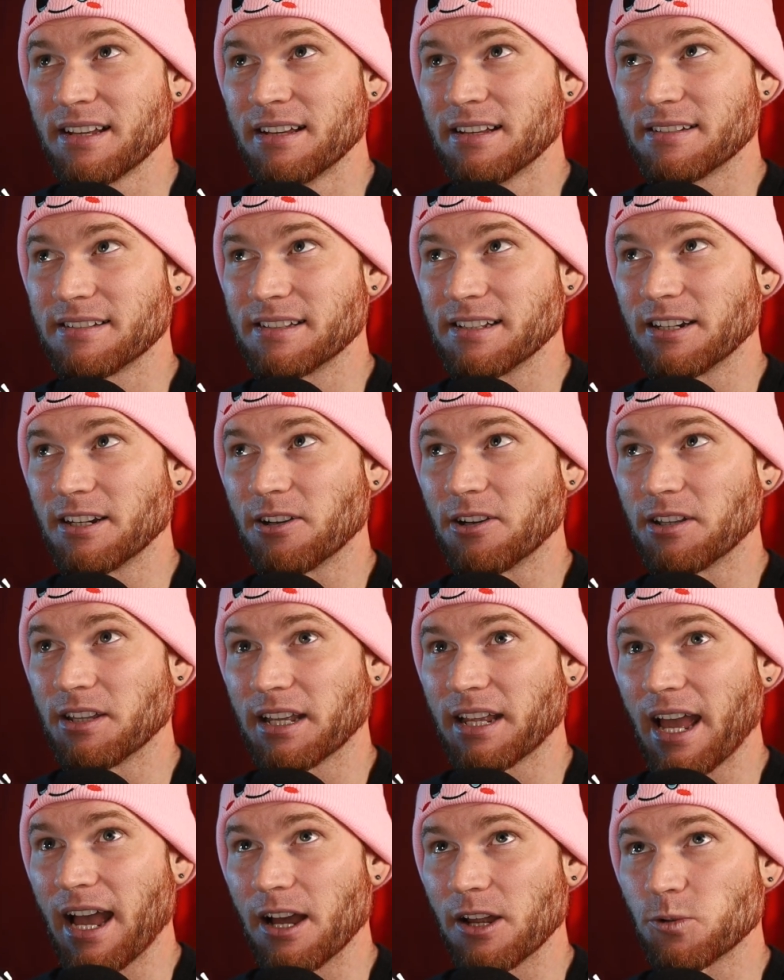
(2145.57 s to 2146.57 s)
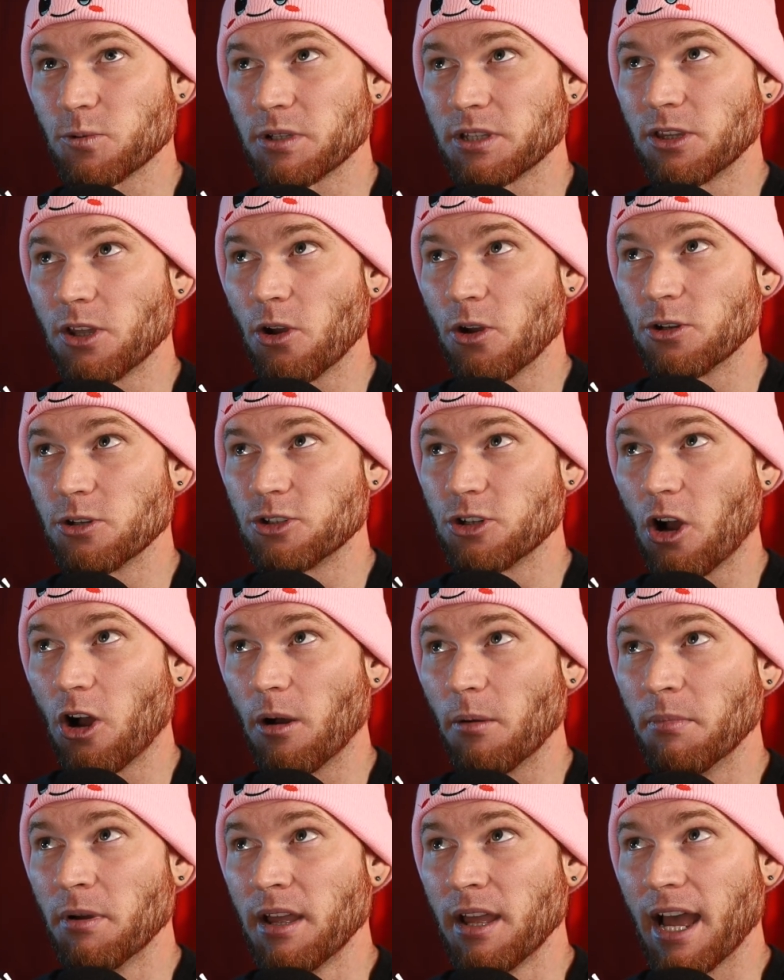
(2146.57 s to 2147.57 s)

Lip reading: sitting on the couch with no job